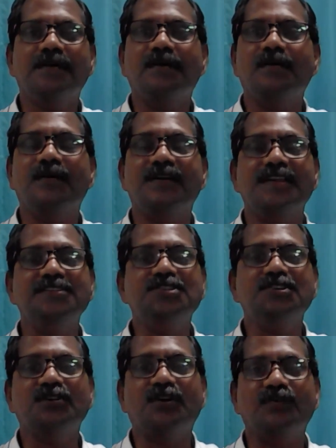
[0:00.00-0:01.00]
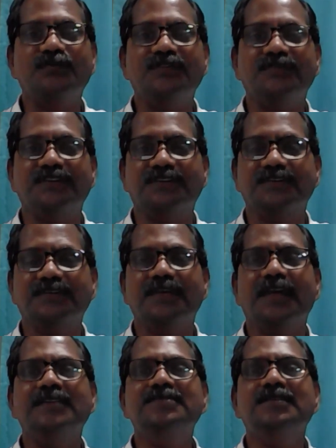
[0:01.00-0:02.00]
or nature of the work.
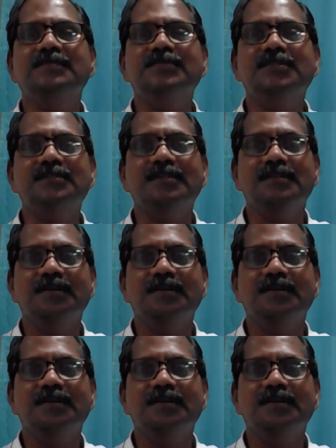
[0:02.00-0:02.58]
Example,